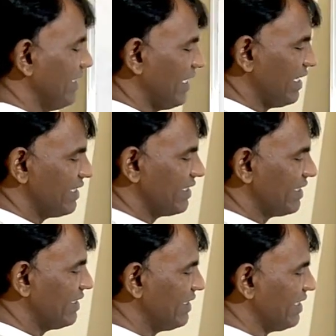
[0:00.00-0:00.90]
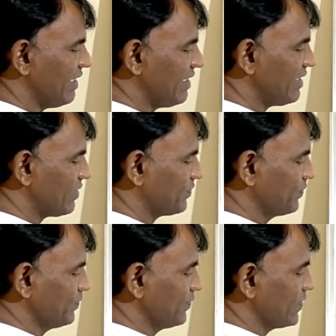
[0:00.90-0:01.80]
And here,
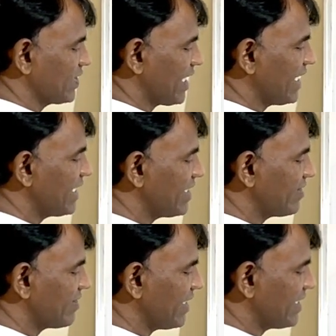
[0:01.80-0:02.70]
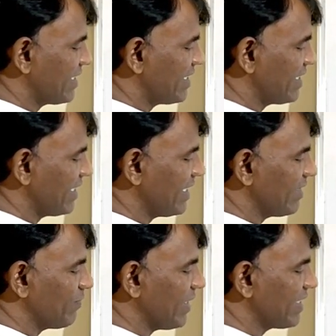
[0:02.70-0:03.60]
sine 30
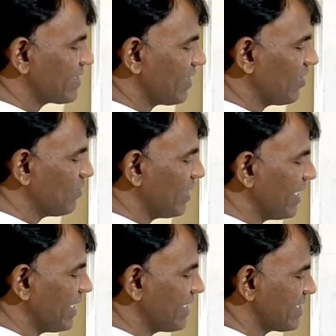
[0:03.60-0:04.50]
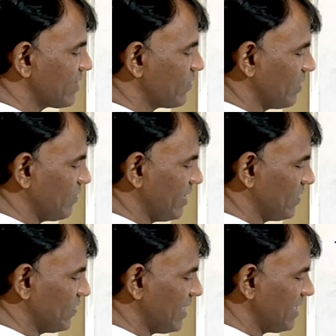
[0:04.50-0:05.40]
means how much? 1 by
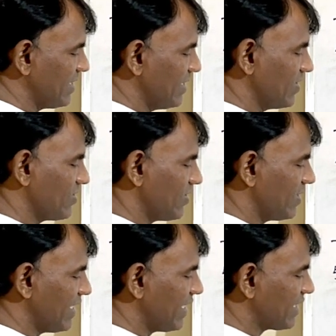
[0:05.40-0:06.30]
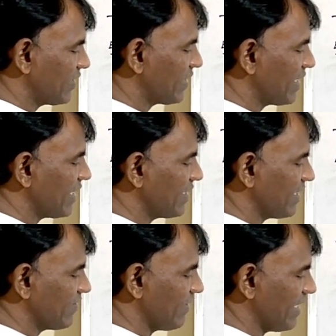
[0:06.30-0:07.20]
2, right? So direct you can write
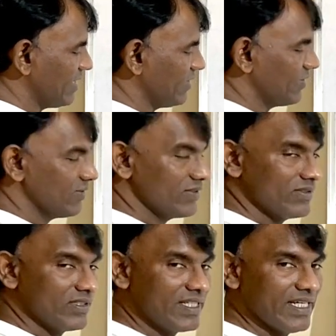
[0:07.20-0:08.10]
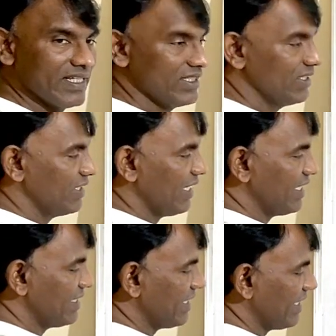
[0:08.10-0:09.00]
that value. Okay.
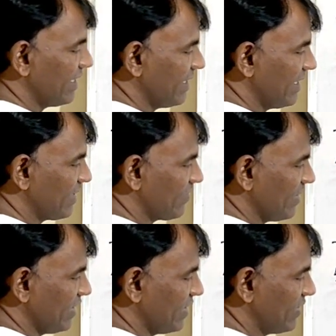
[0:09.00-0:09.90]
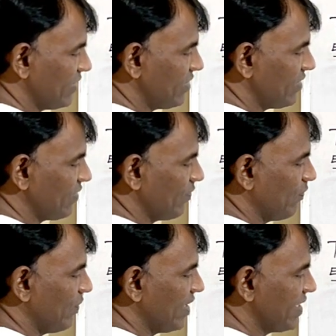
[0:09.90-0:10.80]
And equal to
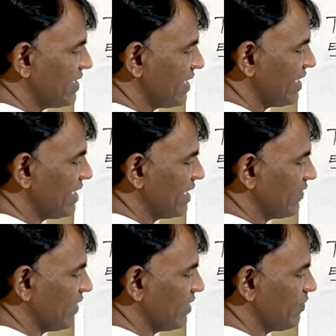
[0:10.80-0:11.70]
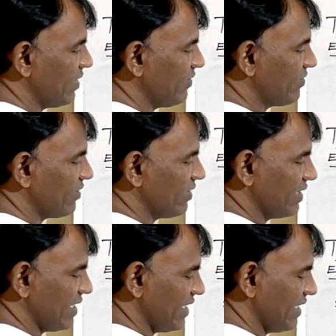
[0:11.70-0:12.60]
BC divided by
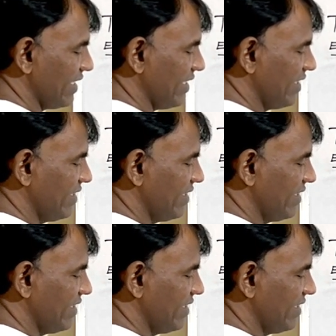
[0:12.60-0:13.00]
40.